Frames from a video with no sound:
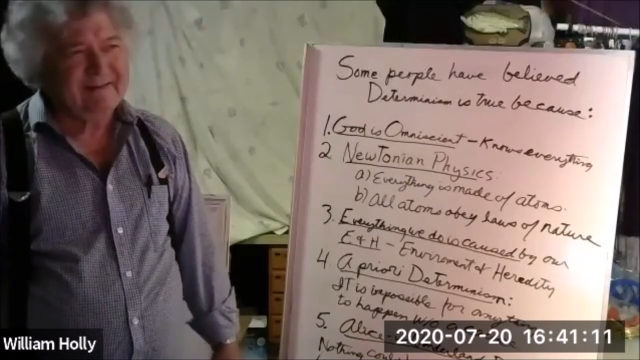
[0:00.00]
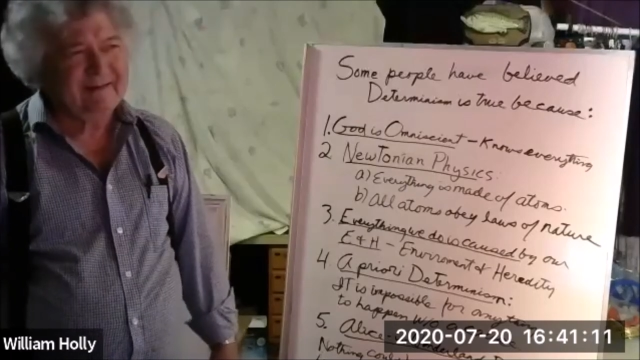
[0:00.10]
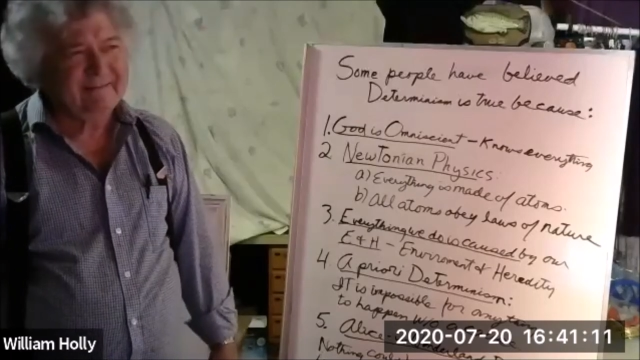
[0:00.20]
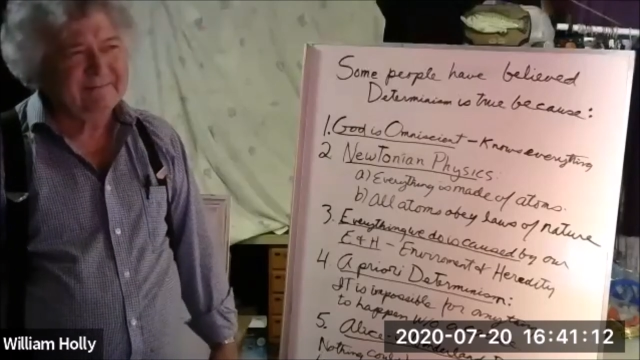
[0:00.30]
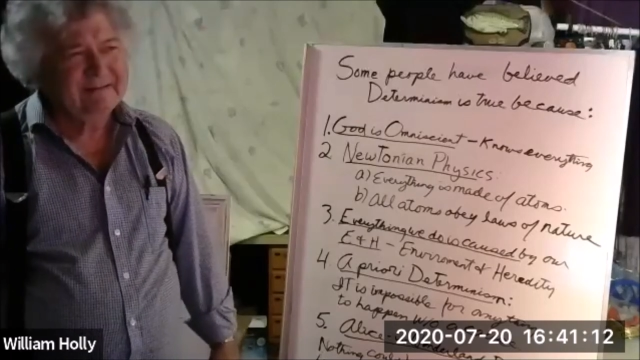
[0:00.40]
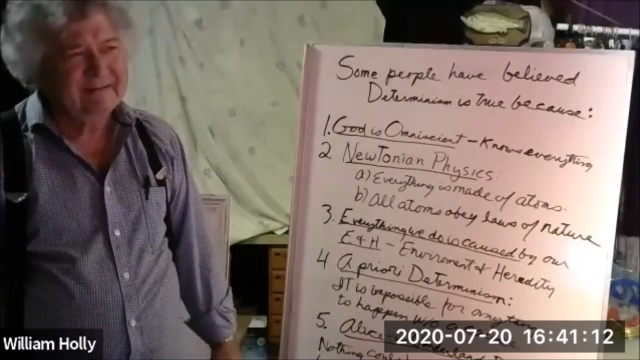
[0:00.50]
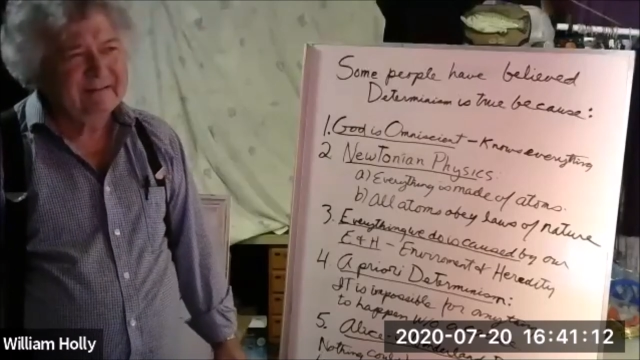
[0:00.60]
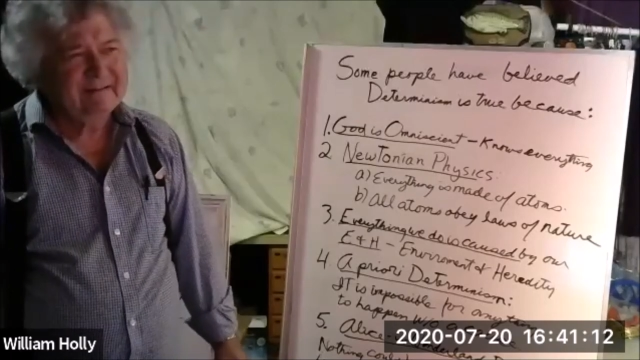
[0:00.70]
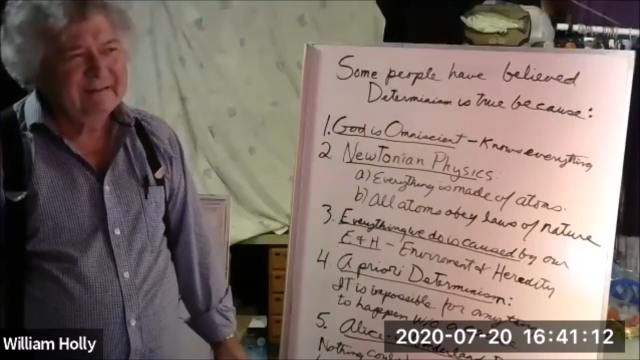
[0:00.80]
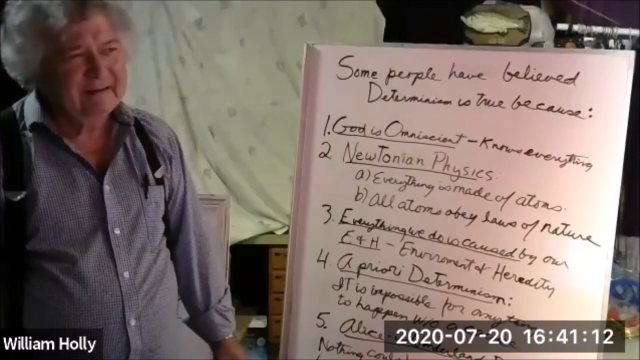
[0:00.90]
uh,
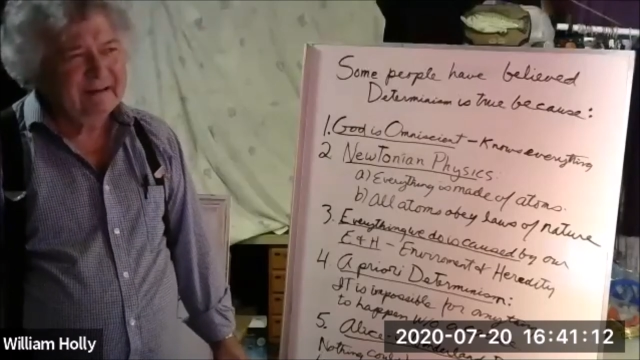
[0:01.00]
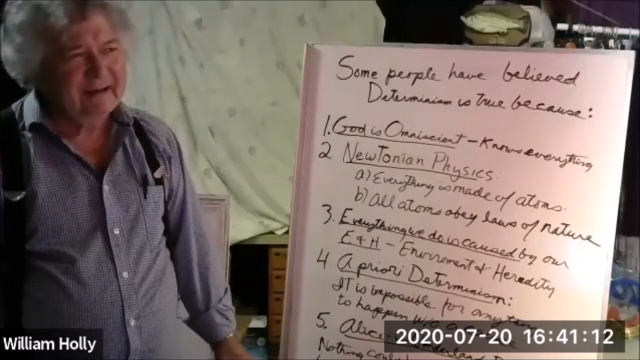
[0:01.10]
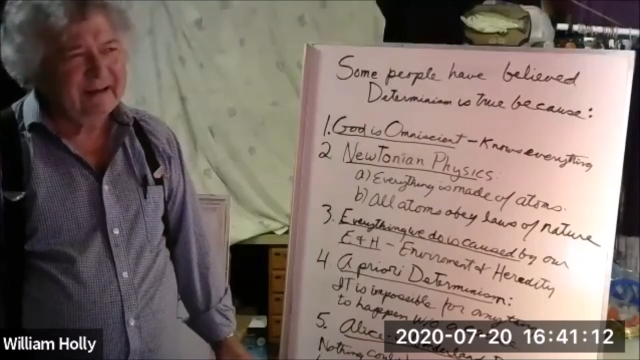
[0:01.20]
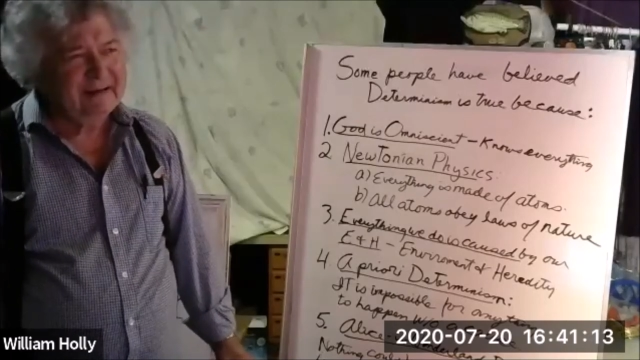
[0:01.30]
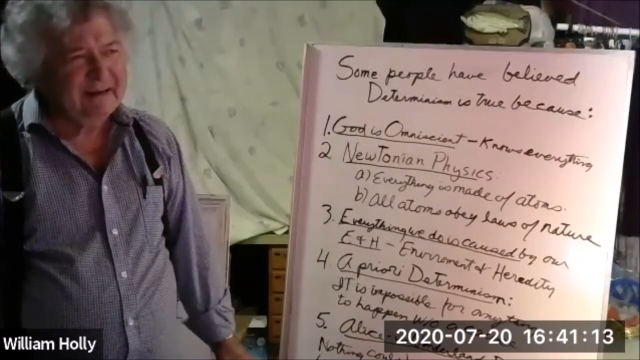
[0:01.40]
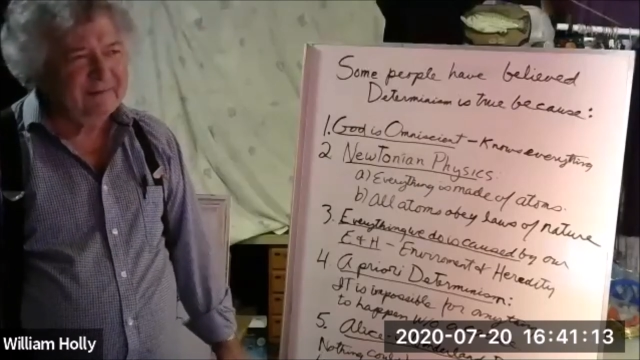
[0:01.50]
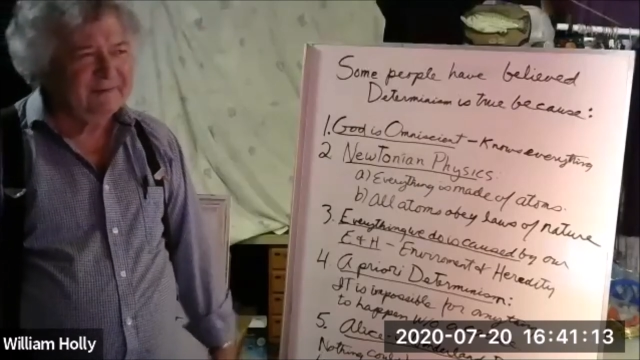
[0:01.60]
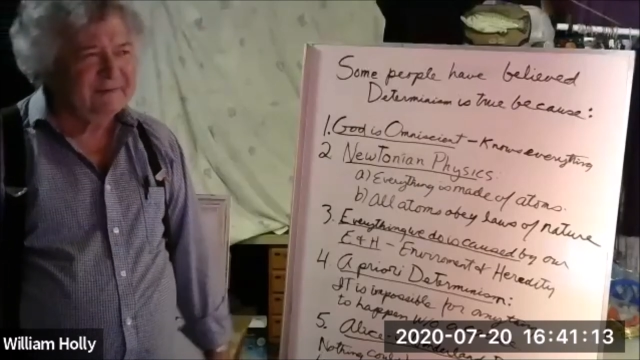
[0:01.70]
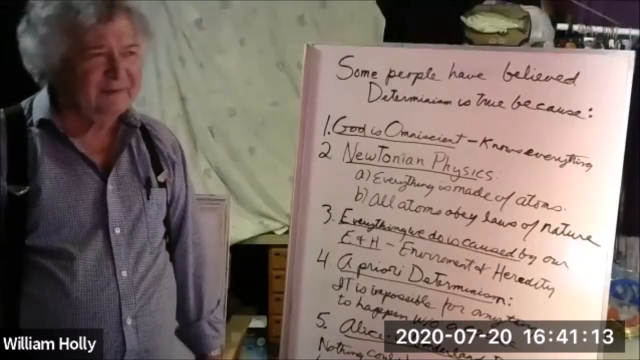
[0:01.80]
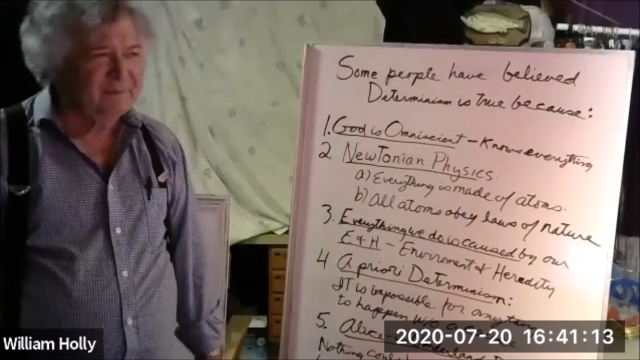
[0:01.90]
and he
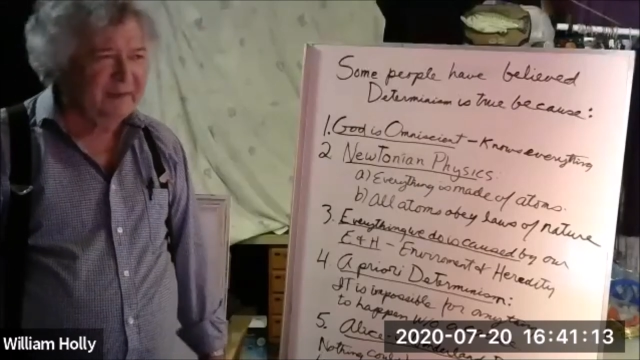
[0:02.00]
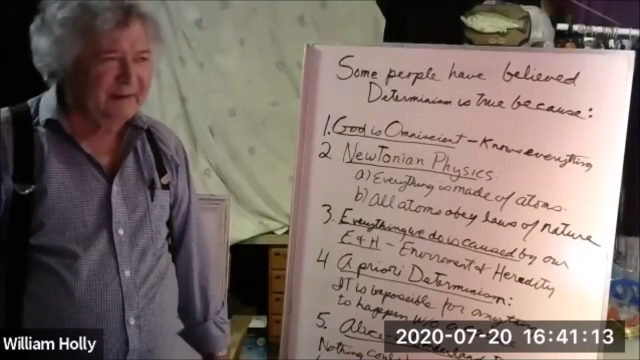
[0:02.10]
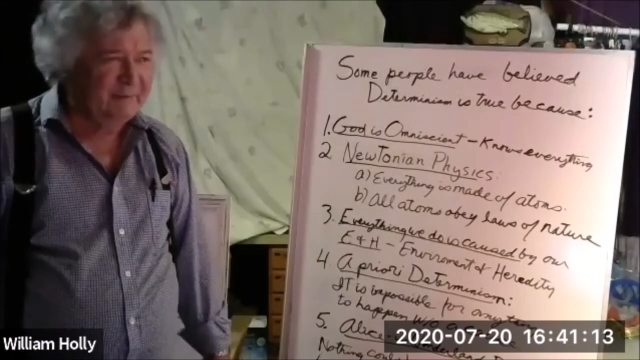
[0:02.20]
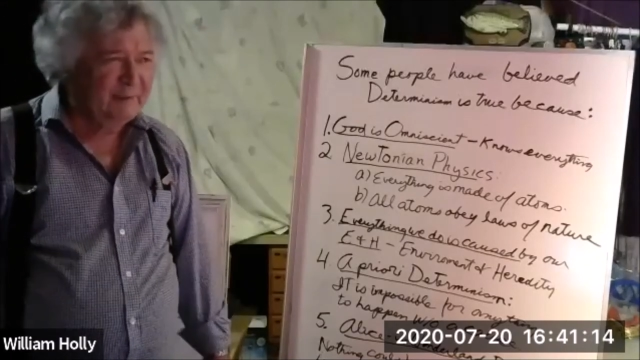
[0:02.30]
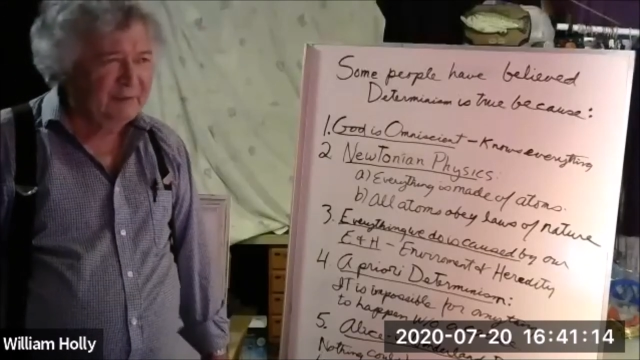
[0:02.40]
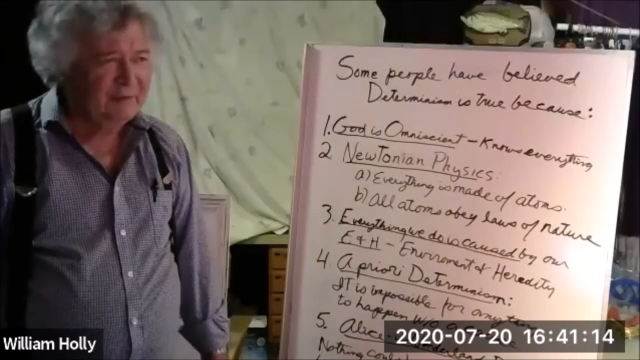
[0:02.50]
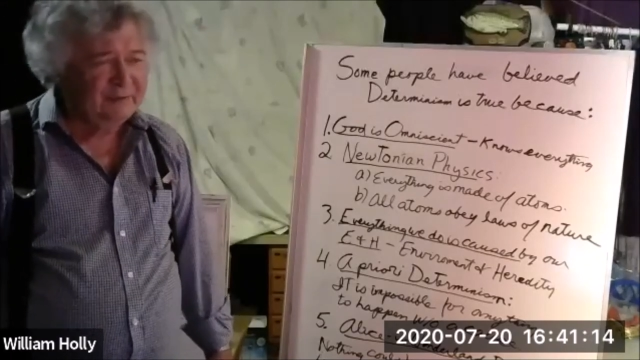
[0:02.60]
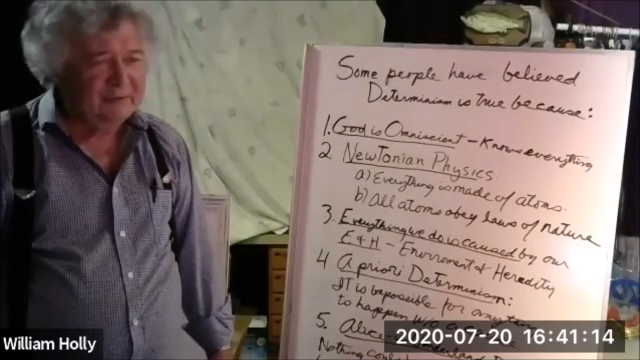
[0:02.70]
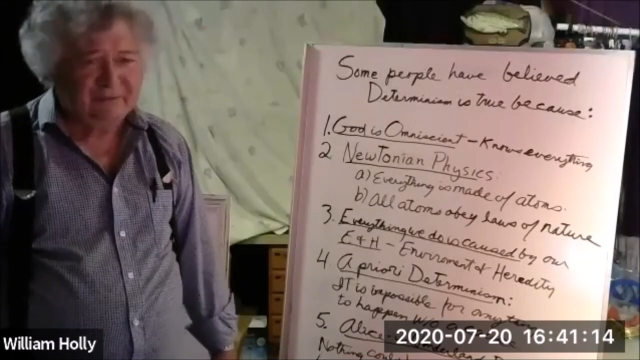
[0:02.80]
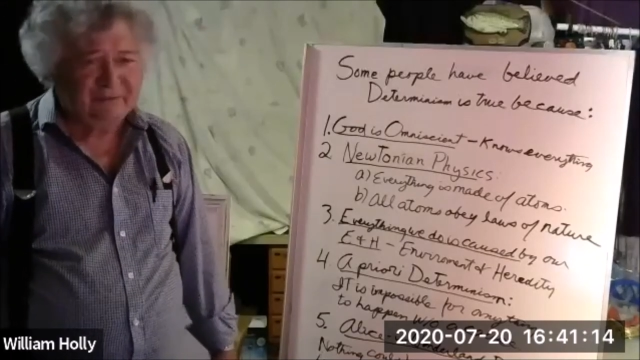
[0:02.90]
was explaining with
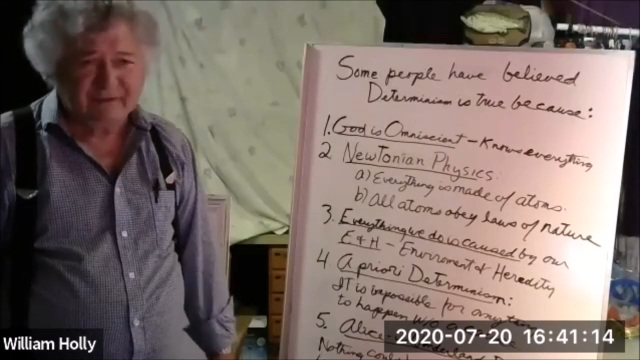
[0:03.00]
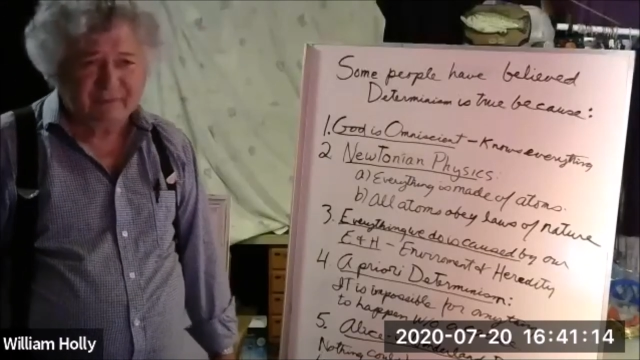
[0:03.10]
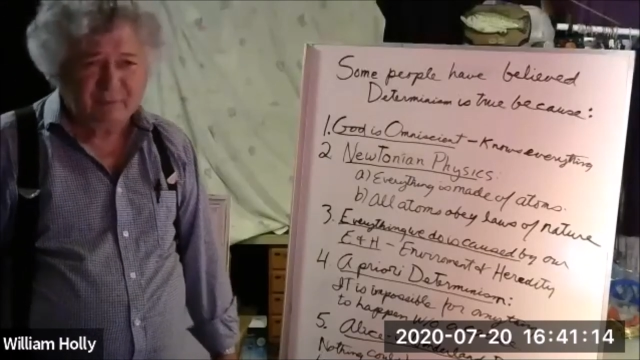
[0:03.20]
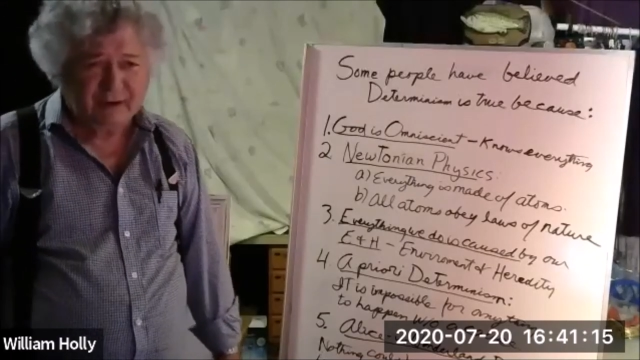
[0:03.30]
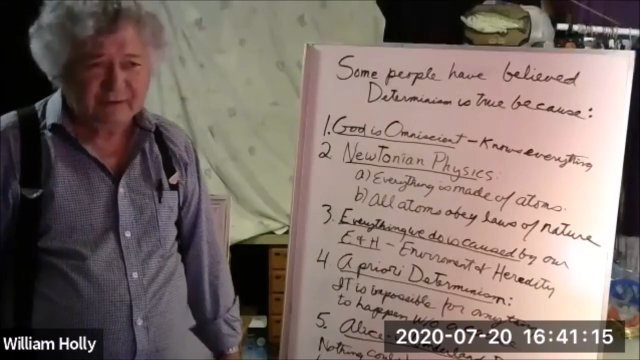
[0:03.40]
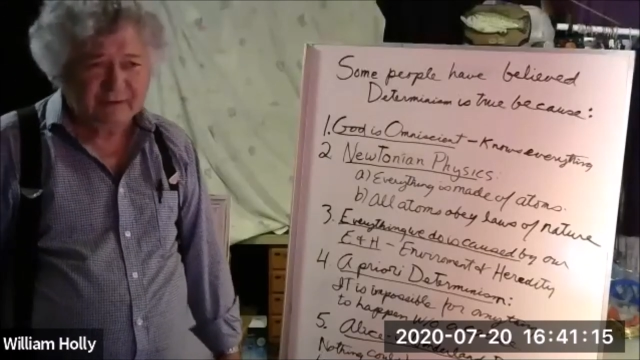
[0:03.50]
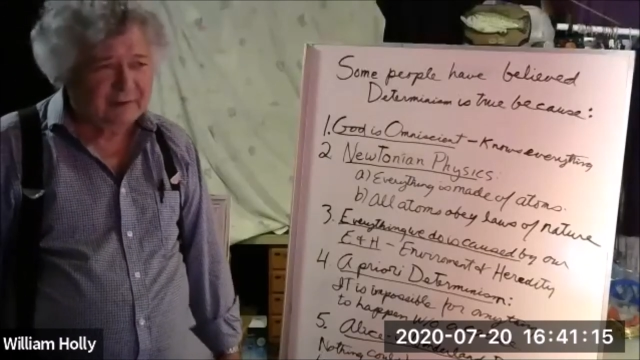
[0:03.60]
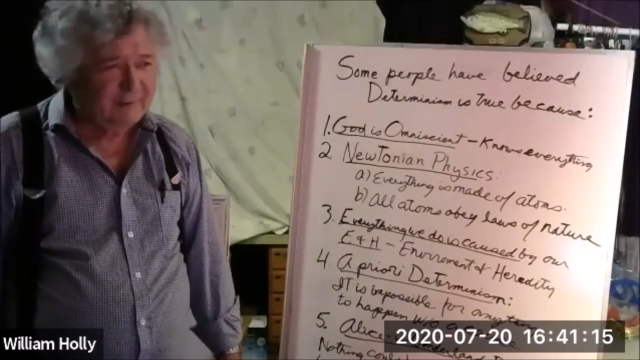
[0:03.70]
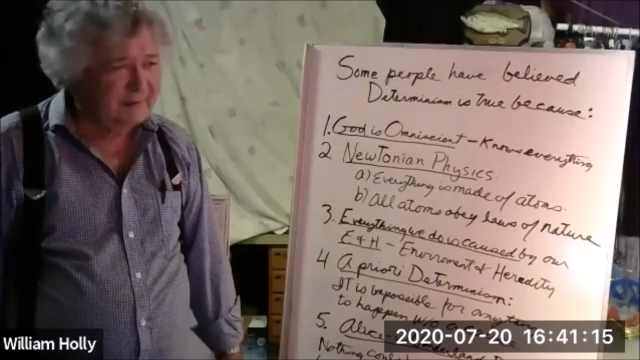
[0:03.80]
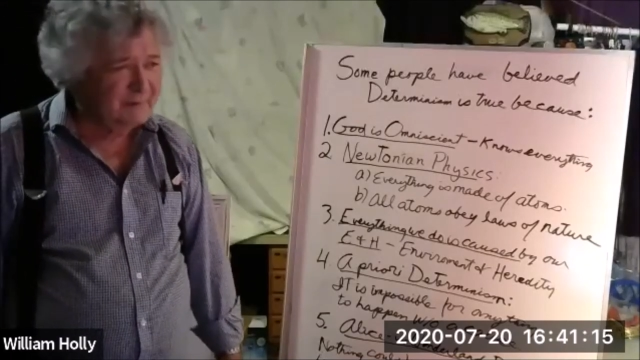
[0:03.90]
enthusiasm what I was
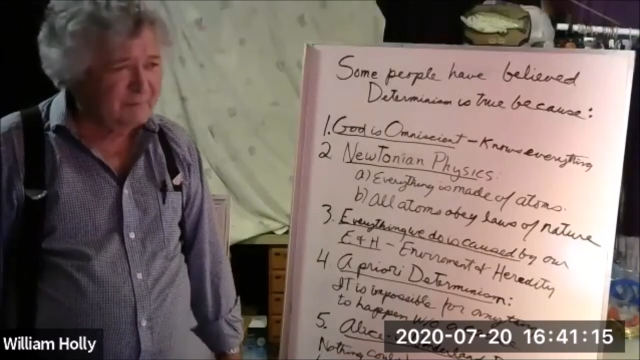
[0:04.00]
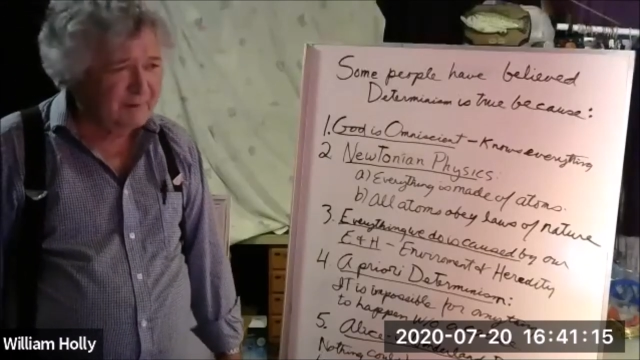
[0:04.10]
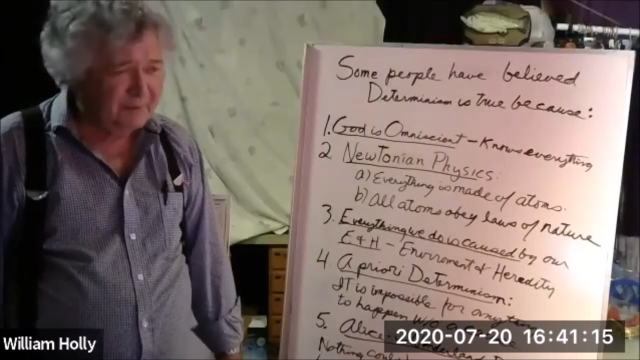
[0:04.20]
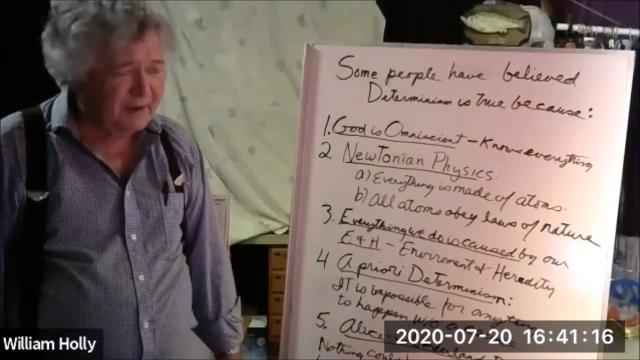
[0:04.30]
claiming in my